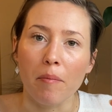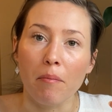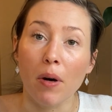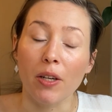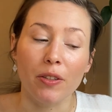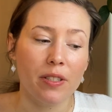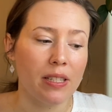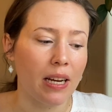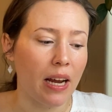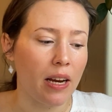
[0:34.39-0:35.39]
bottles
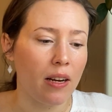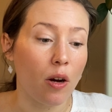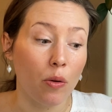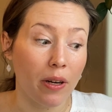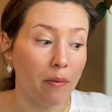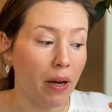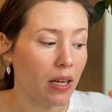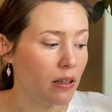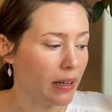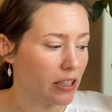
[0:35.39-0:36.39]
that I own in my
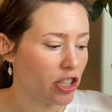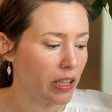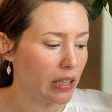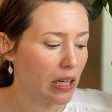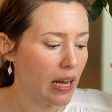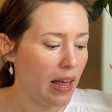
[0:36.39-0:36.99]
collection